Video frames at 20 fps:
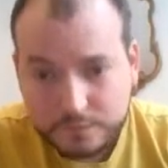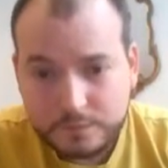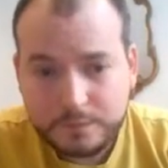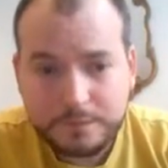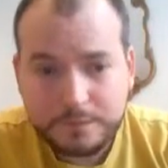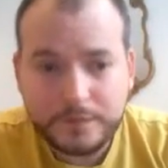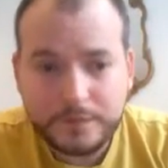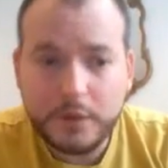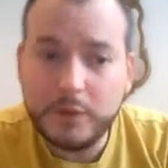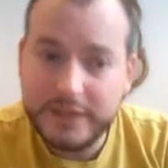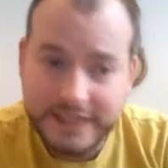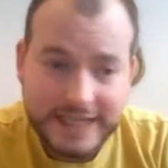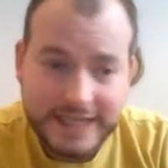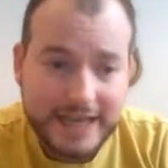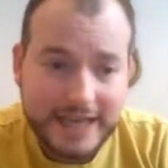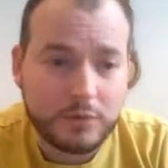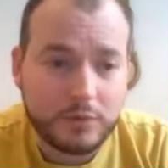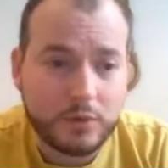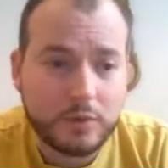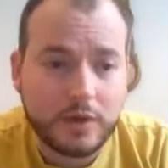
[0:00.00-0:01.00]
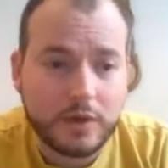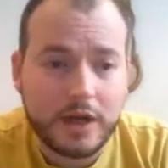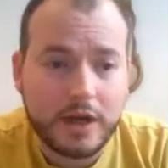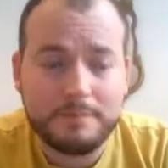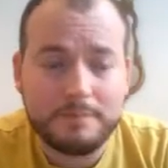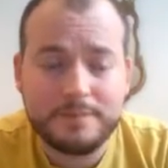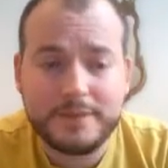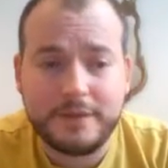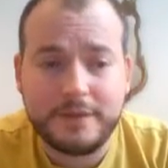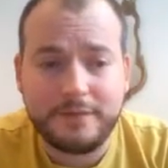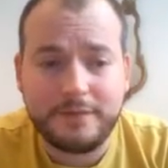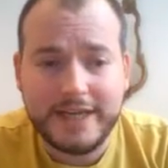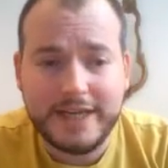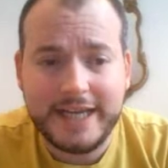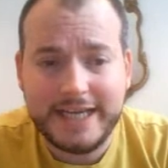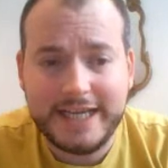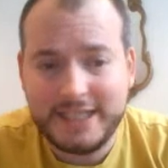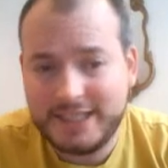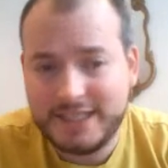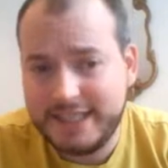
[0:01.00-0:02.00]
which again will defend
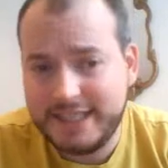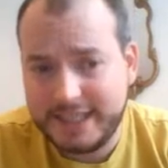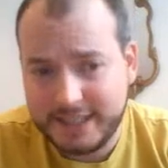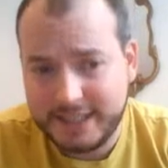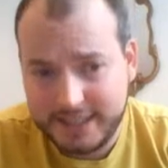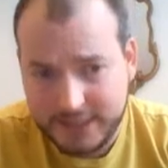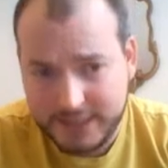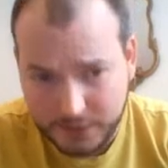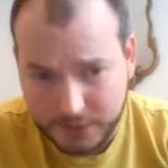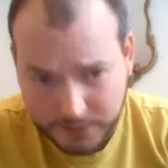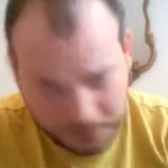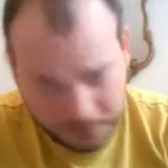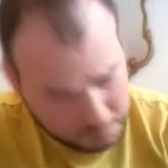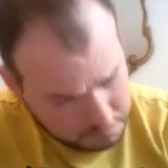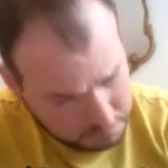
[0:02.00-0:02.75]
h6. So